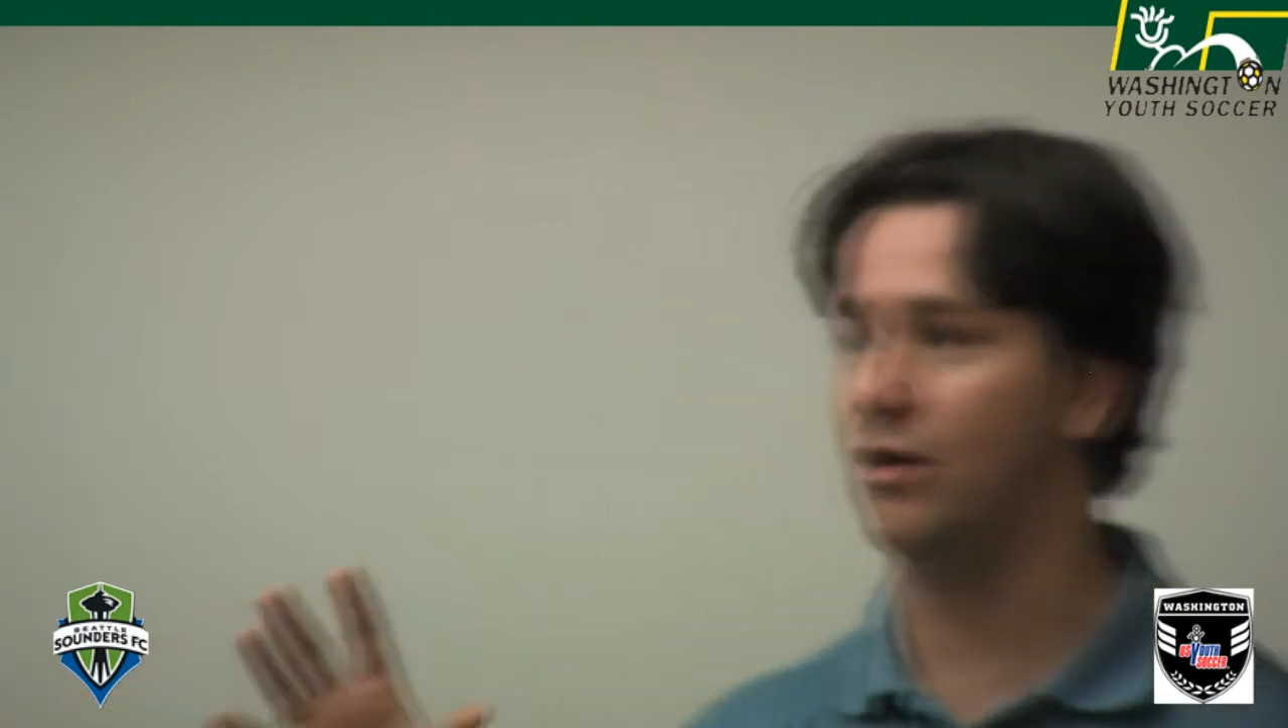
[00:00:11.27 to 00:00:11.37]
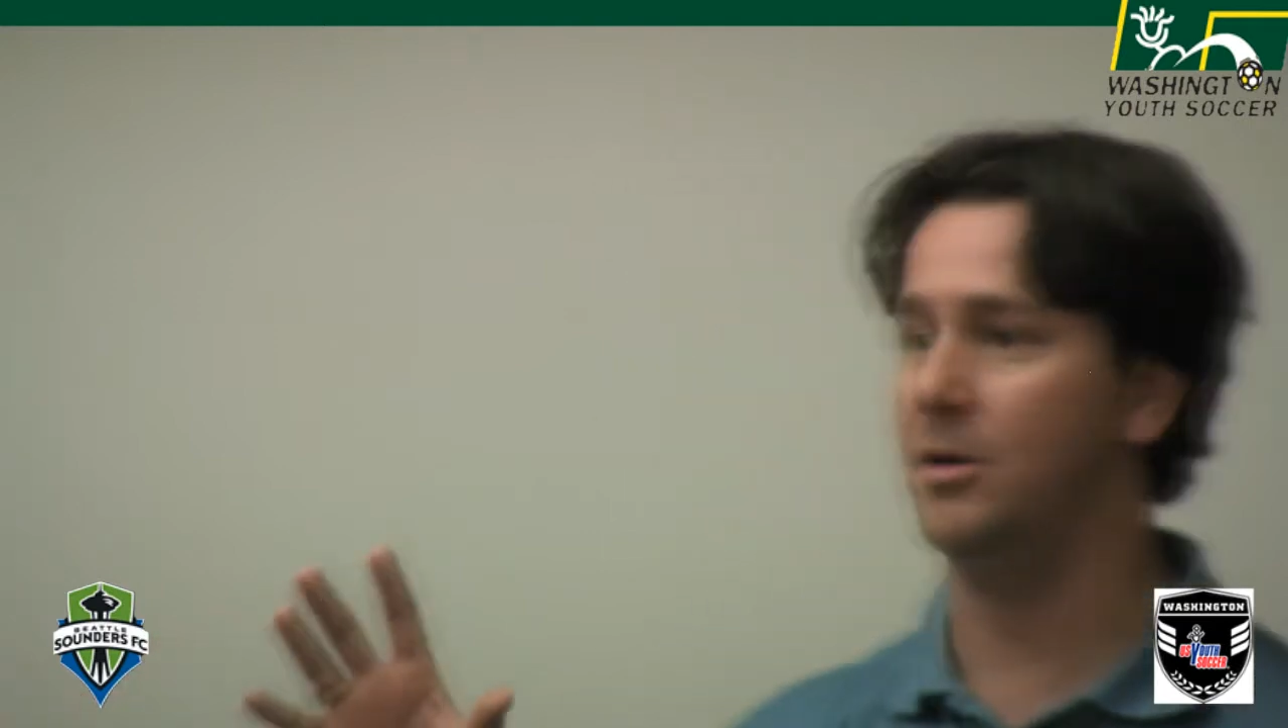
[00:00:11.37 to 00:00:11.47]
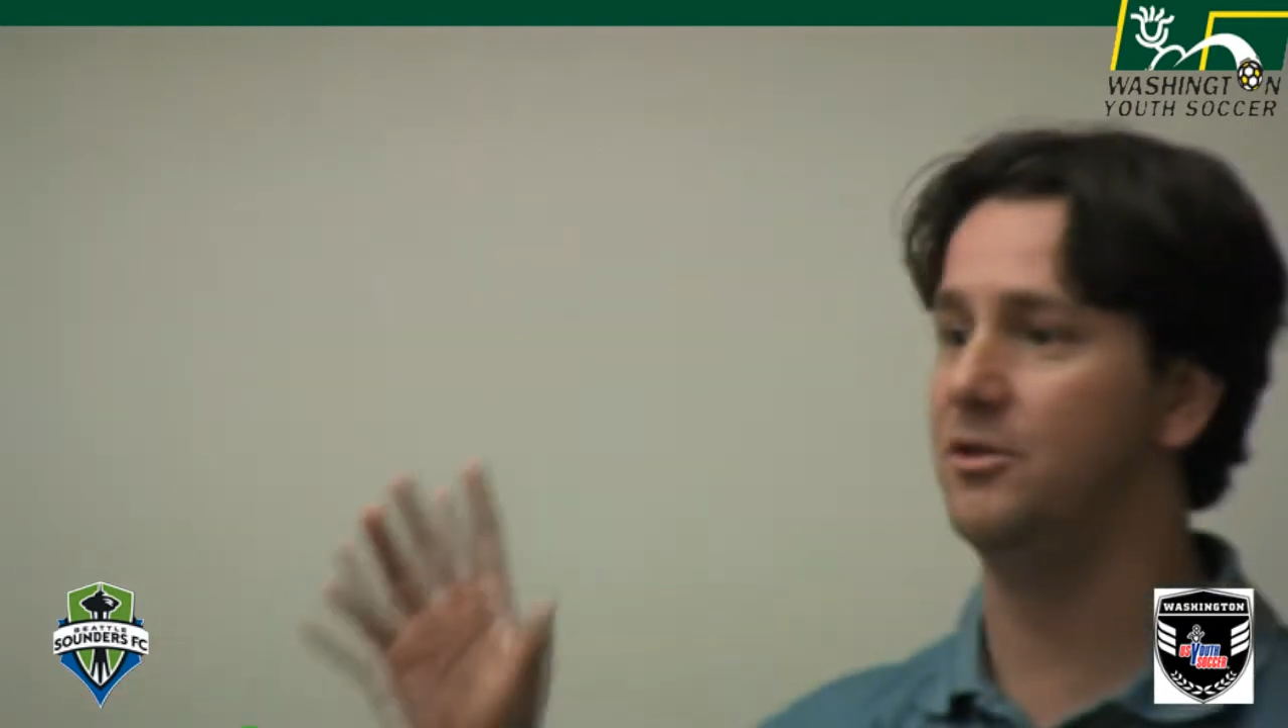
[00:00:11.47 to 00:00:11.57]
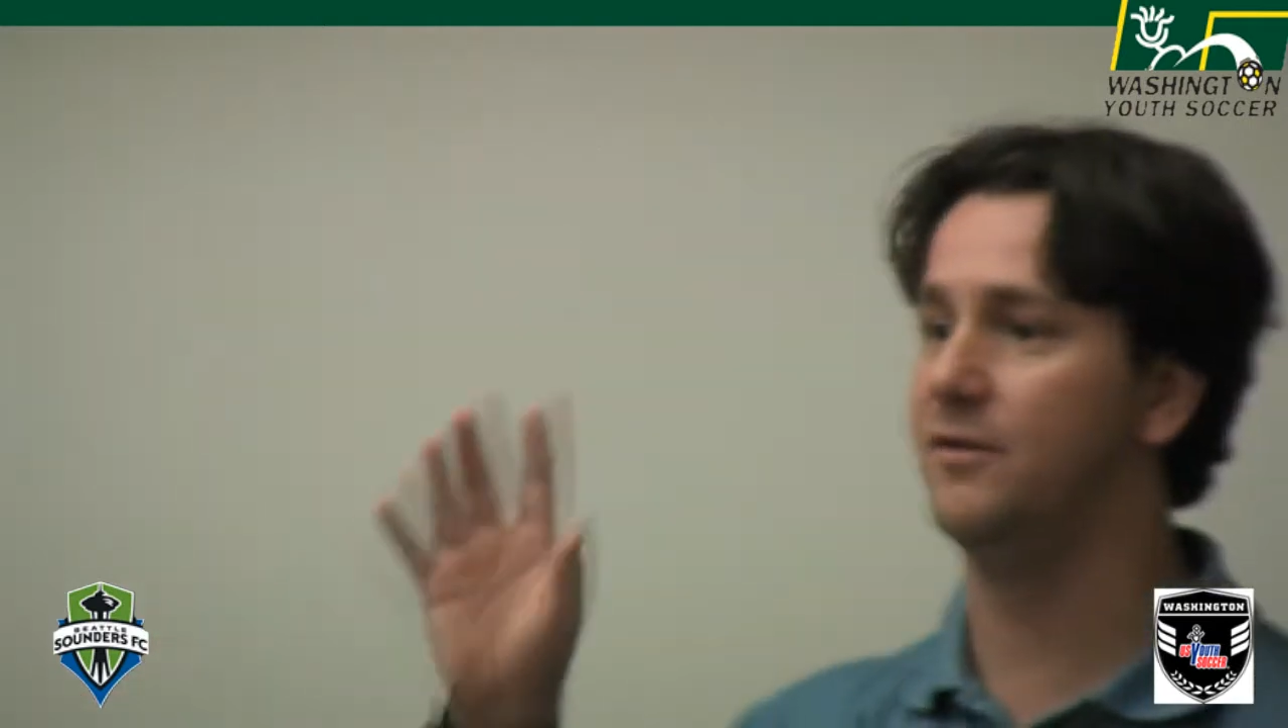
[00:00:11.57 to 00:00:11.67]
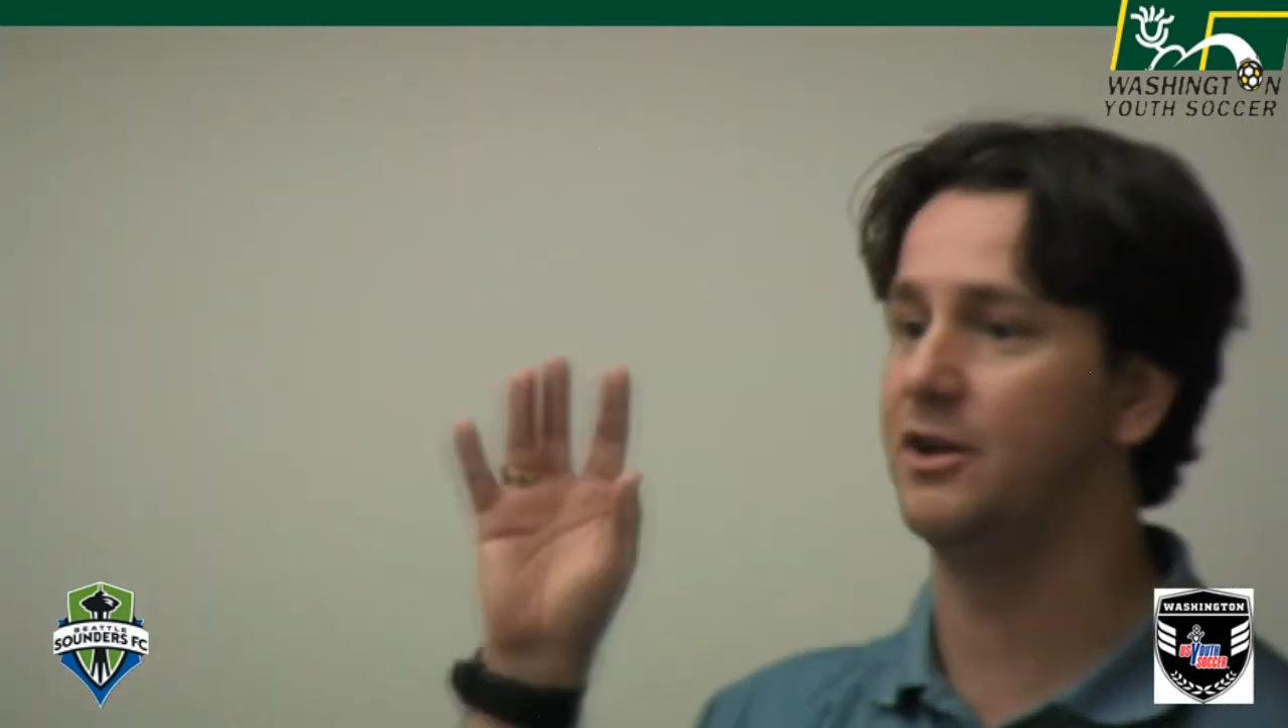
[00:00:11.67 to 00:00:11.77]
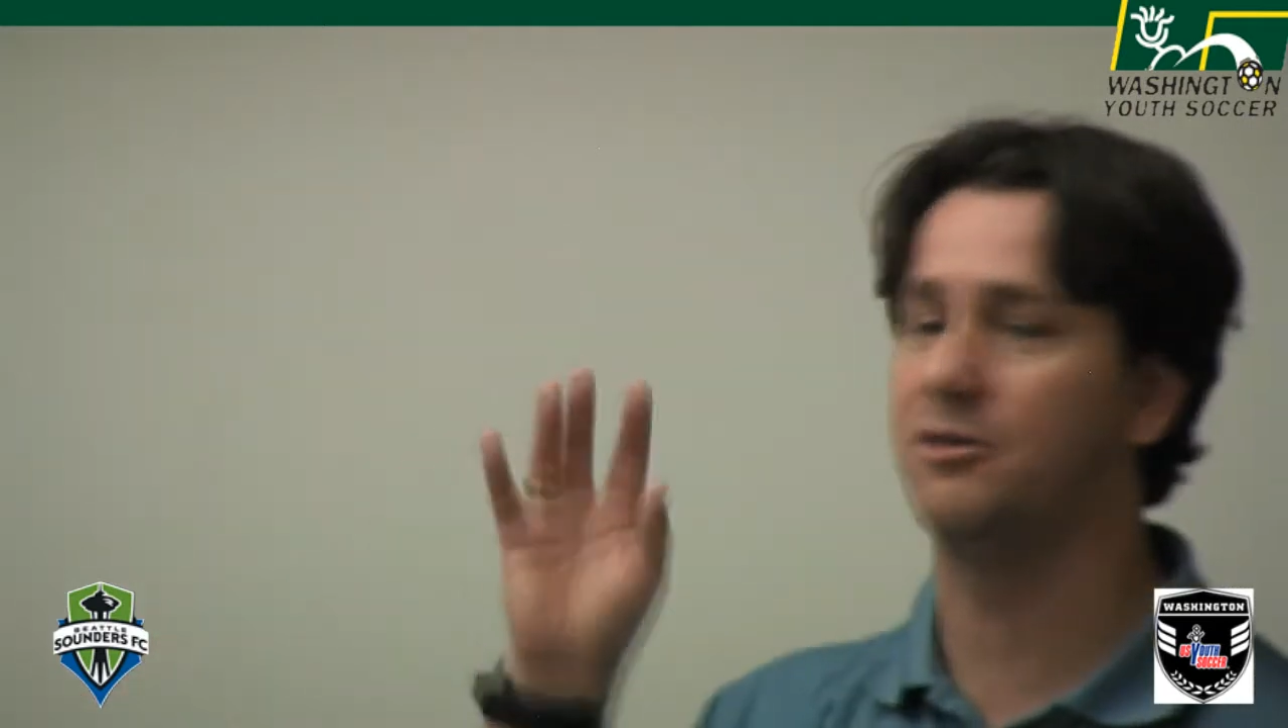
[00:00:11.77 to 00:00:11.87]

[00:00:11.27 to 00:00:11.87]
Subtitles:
terms of